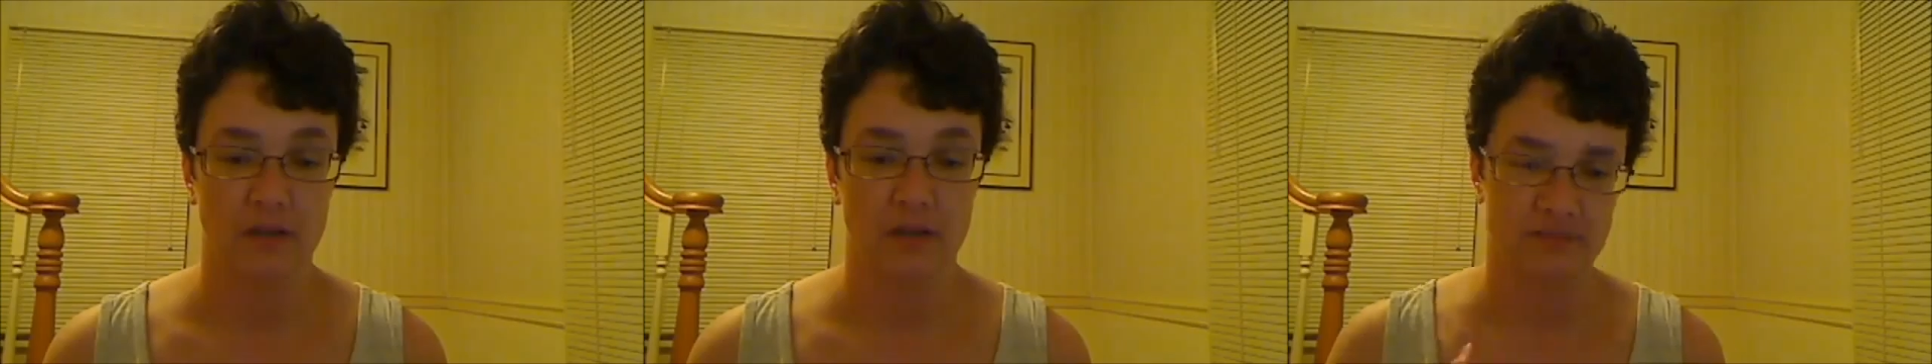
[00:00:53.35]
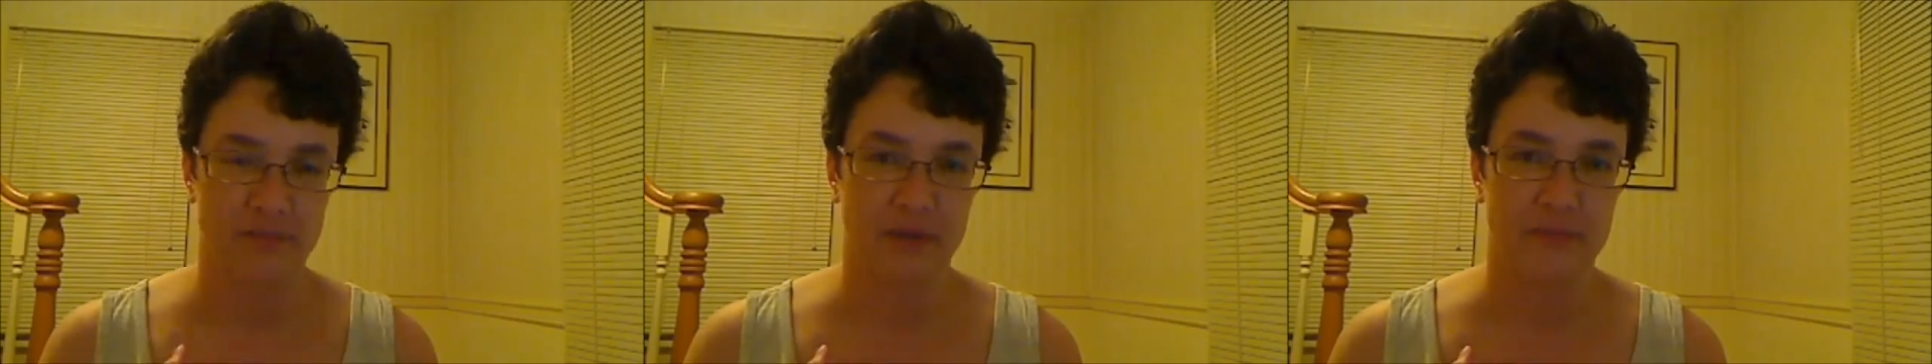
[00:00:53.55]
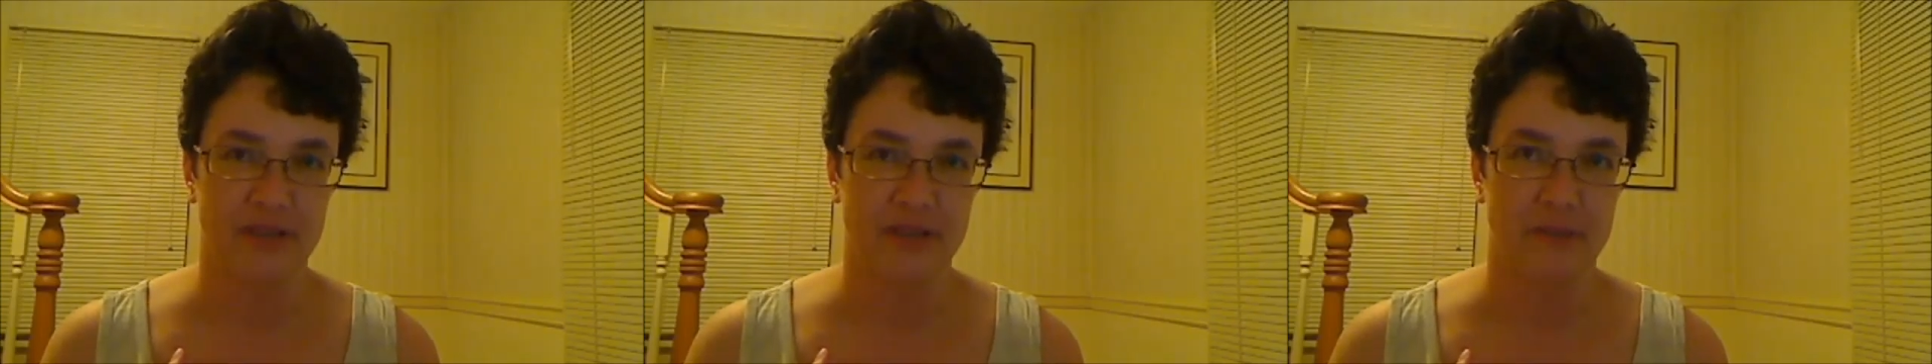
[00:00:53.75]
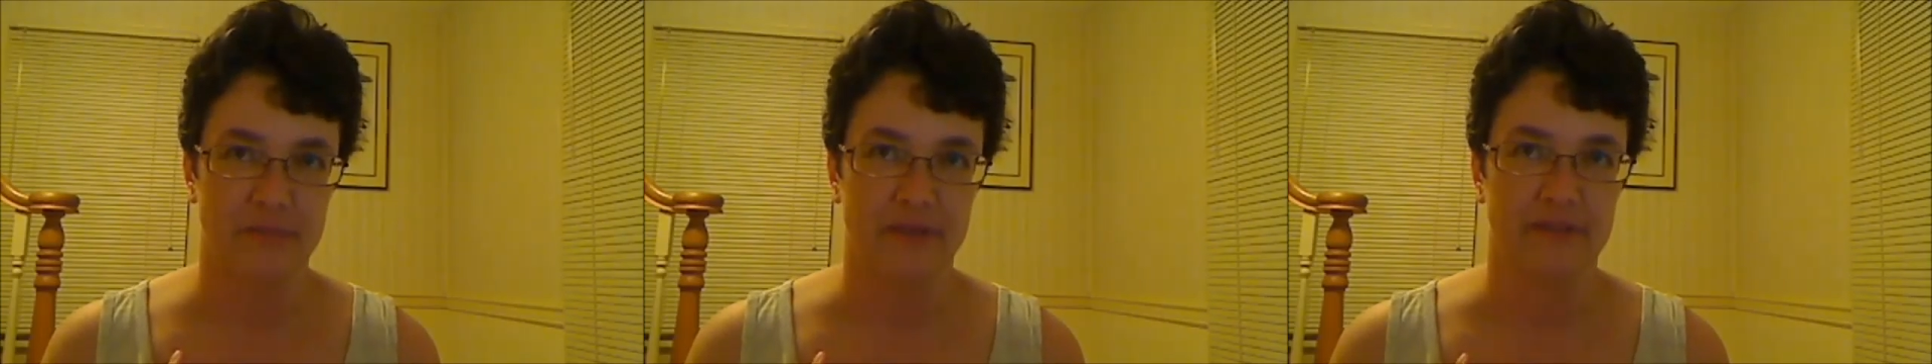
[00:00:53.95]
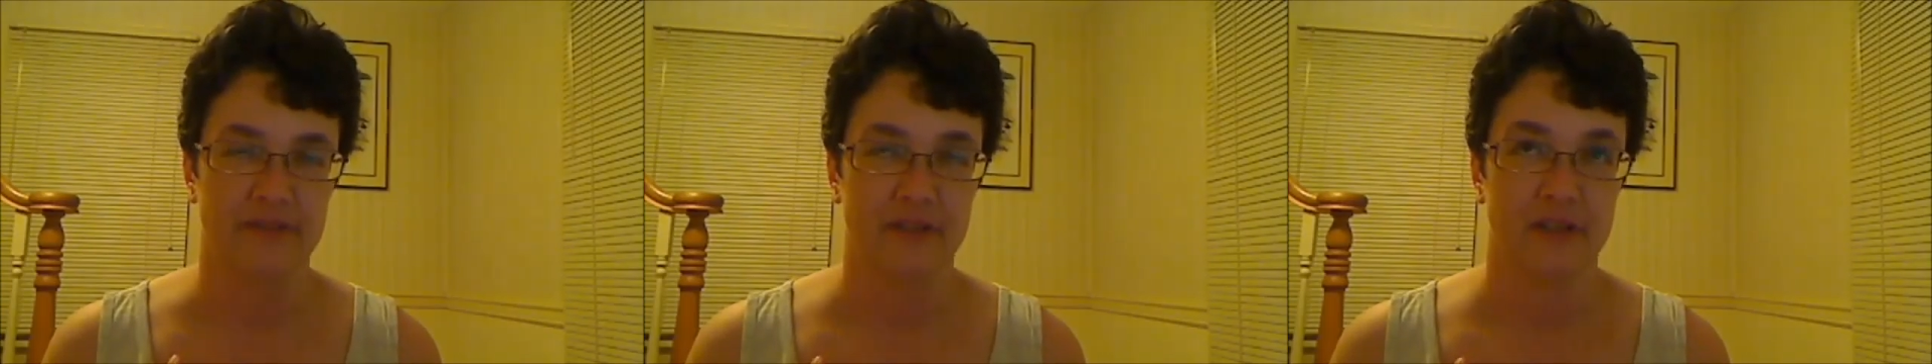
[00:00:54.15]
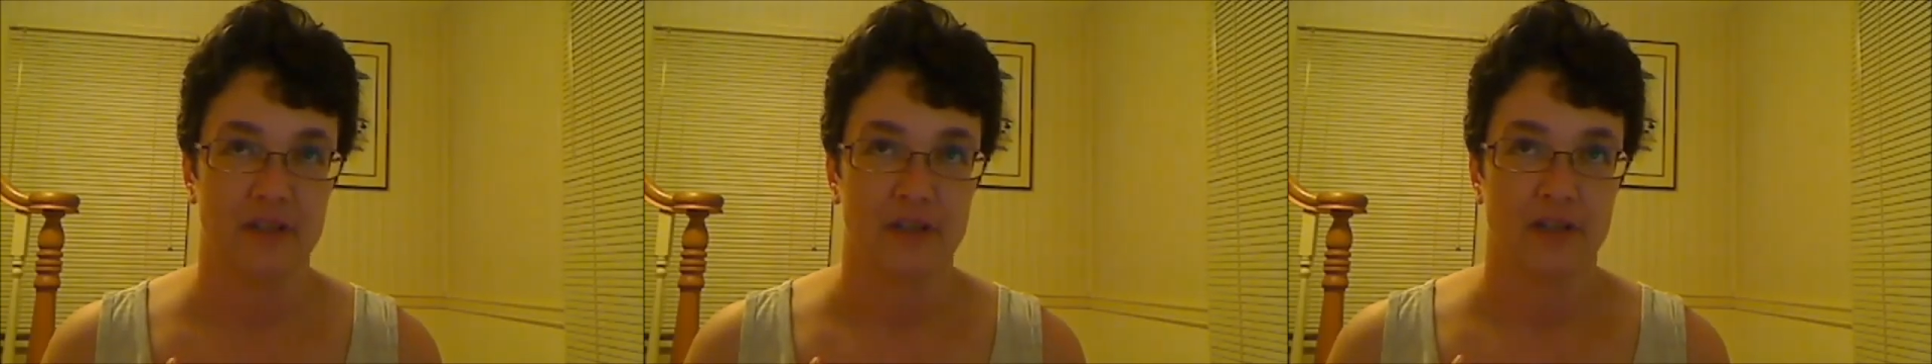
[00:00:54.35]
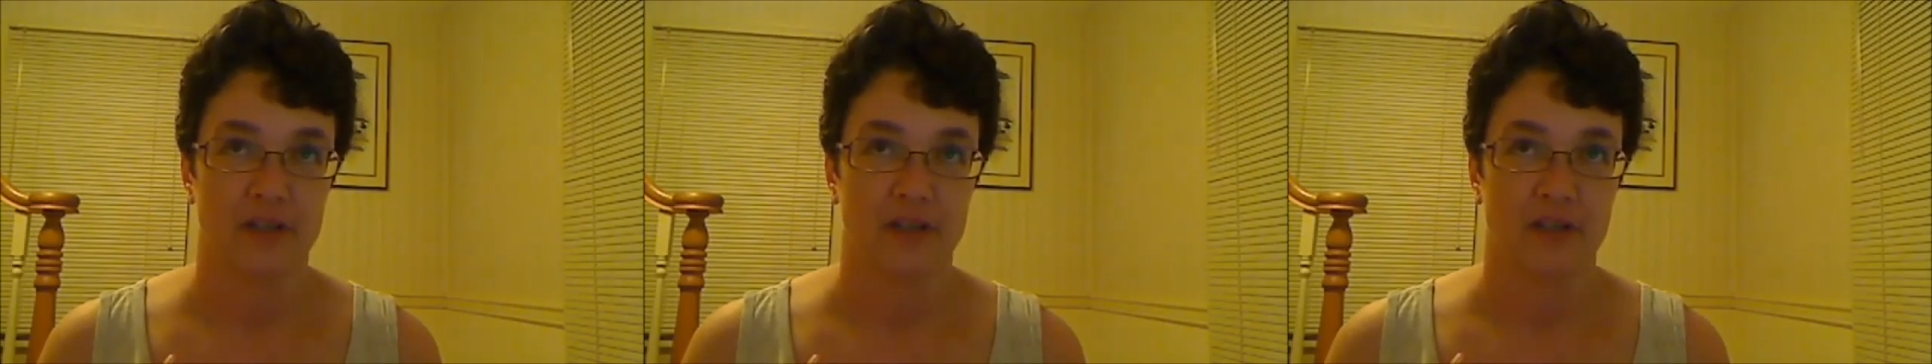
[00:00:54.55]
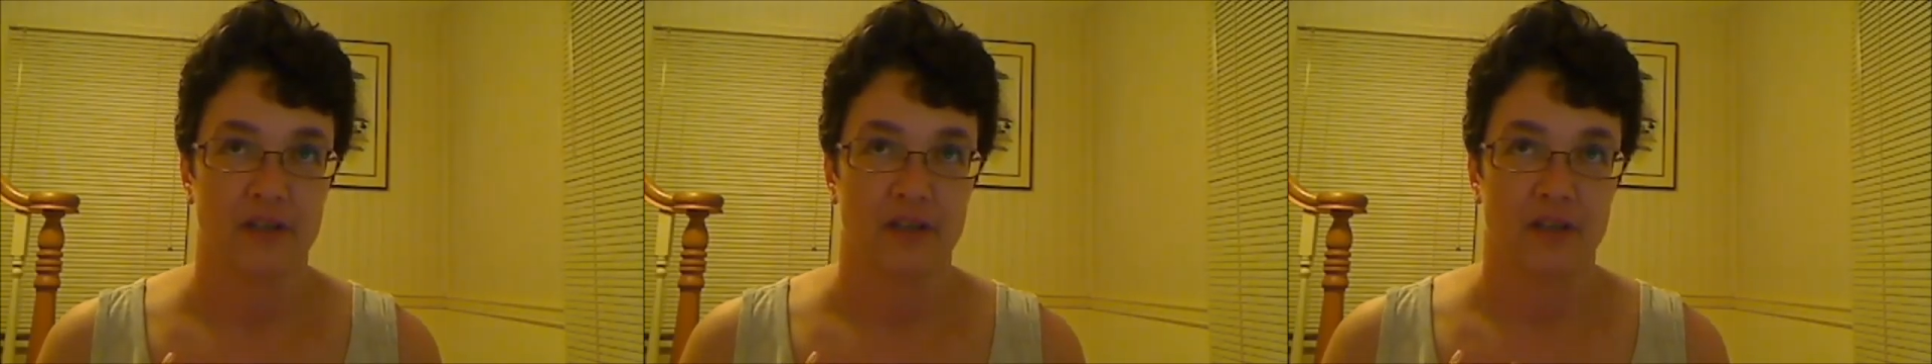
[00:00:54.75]
probably not
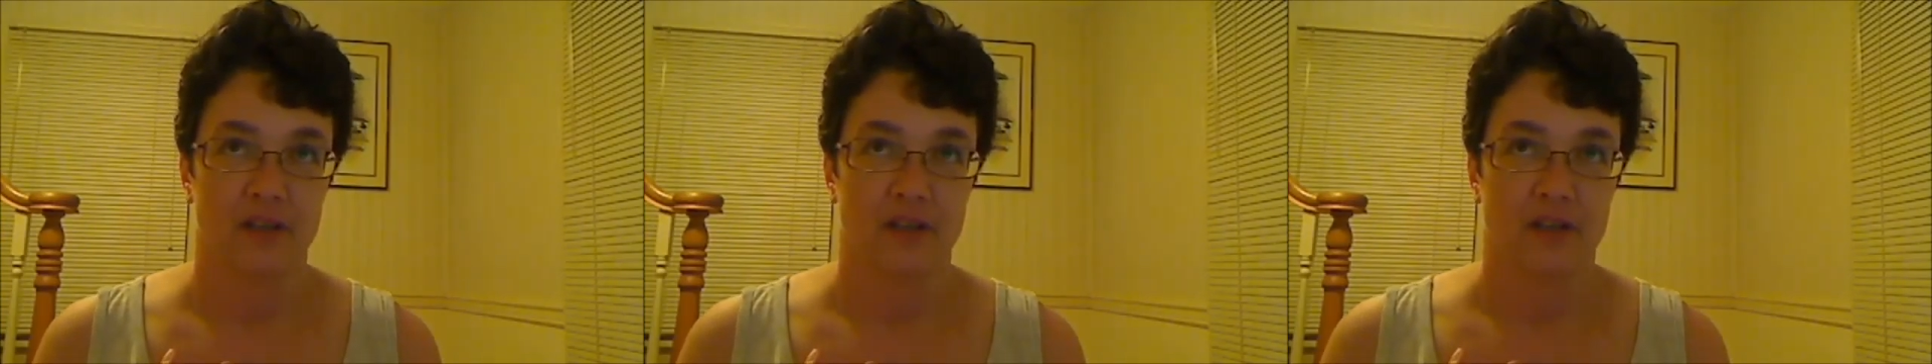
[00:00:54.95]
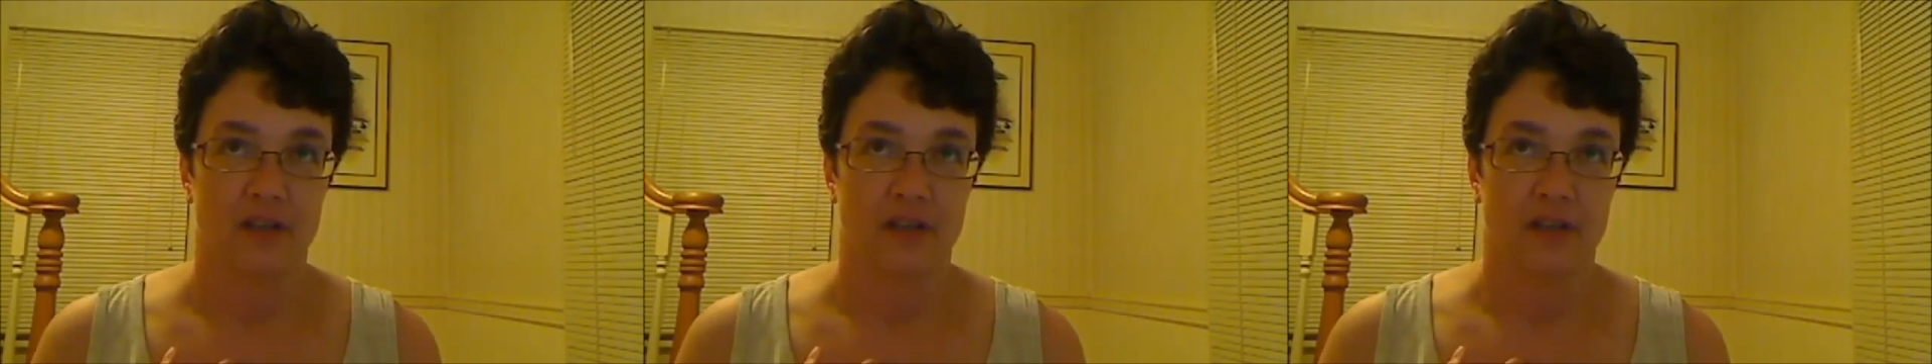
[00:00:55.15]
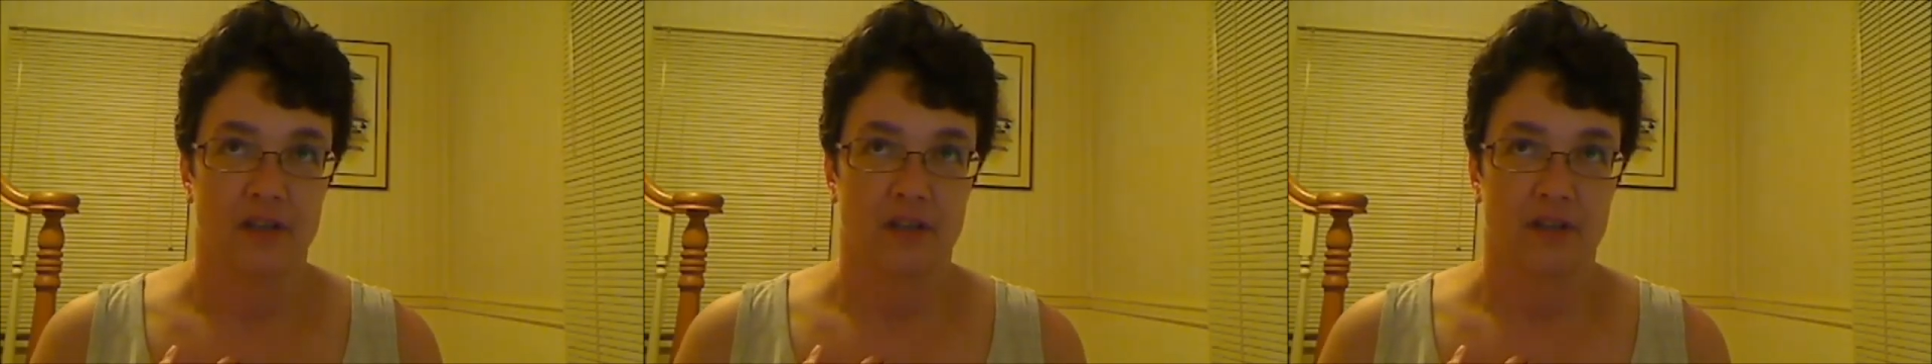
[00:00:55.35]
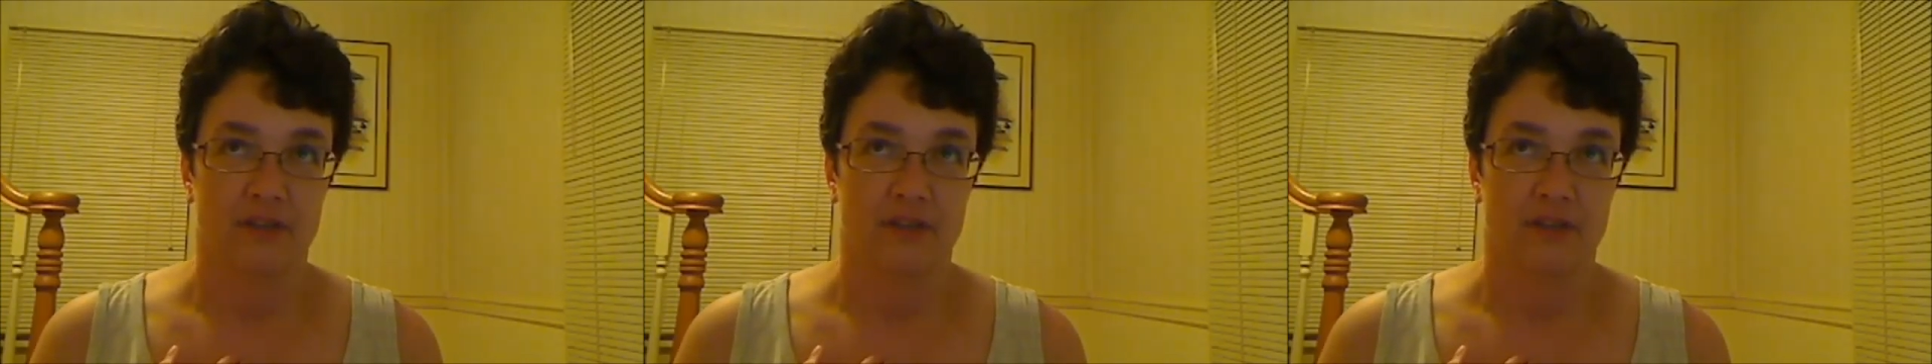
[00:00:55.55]
my